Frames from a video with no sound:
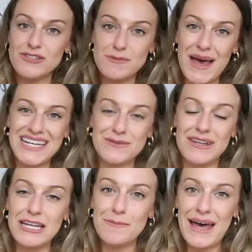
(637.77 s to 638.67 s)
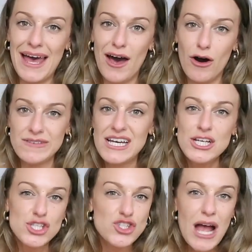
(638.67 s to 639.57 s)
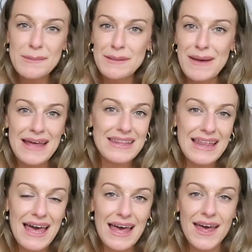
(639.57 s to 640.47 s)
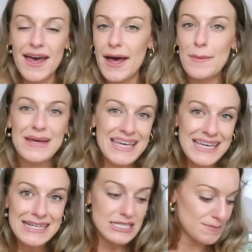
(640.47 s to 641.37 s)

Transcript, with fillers: I've just paired it with a little pair of strappy barely there, um, heels,